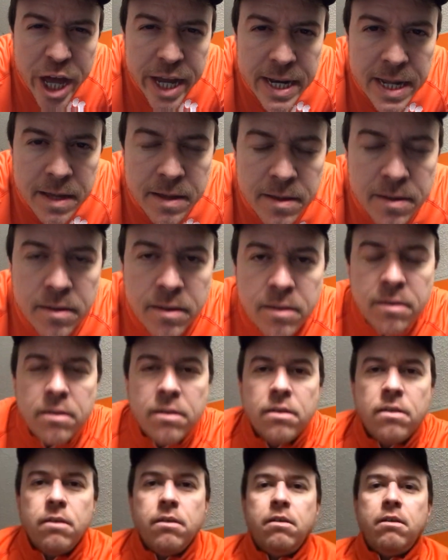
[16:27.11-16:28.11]
All right.
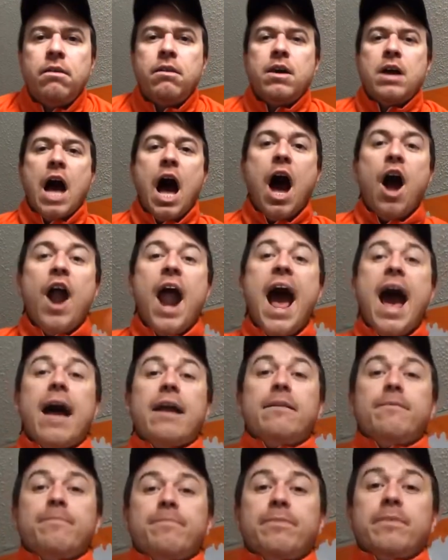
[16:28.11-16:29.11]
See y'all
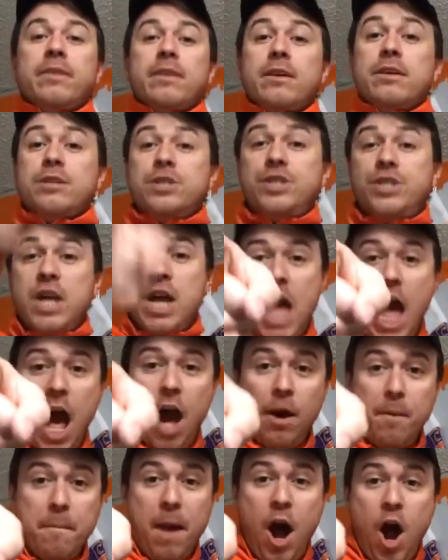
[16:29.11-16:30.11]
tomorrow night. Lord,
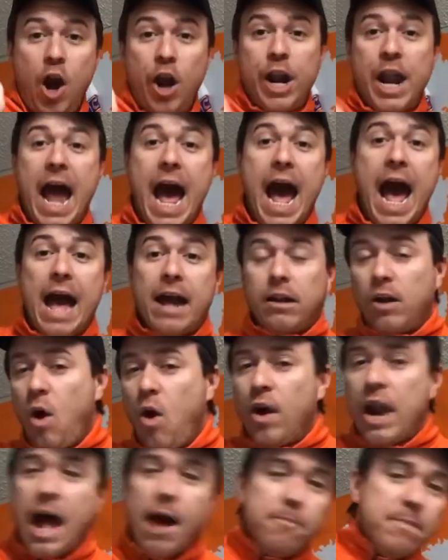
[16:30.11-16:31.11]
I'll be in and out
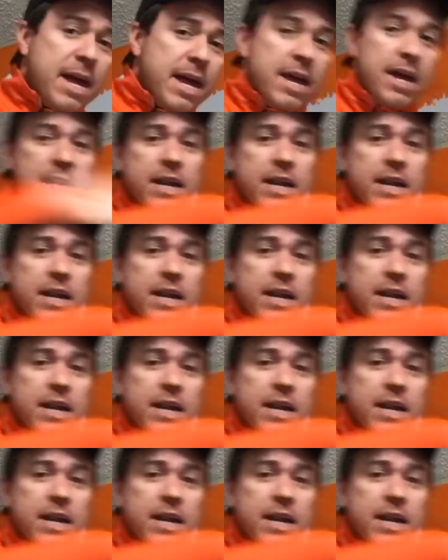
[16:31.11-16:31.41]
all night.